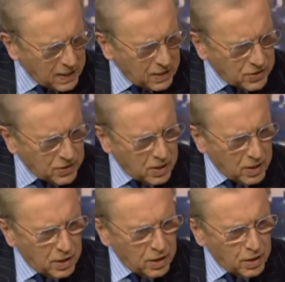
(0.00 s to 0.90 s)
is
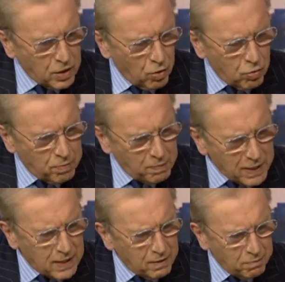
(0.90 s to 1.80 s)
your
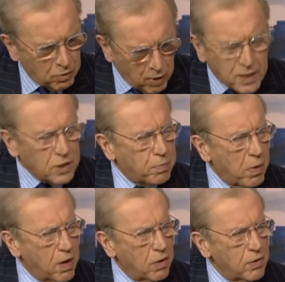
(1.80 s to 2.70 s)
remaining greatest
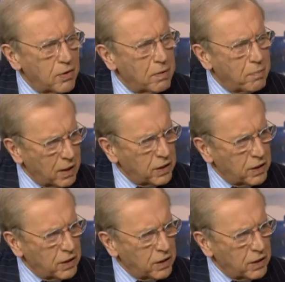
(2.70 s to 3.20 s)
priority among